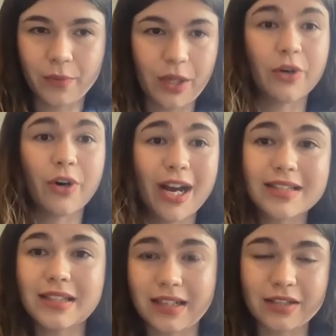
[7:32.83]
well, you're
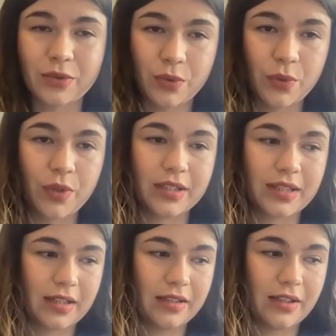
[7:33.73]
asking us to do this
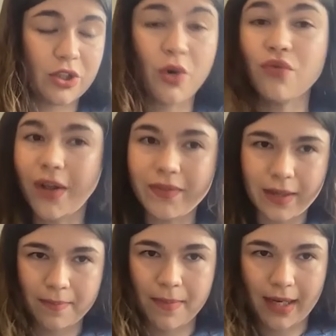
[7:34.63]
and there's no
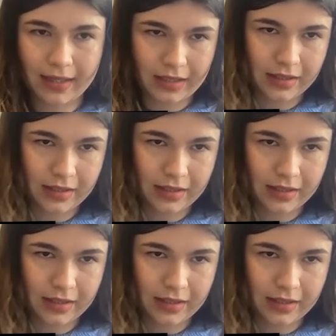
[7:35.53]
funding backing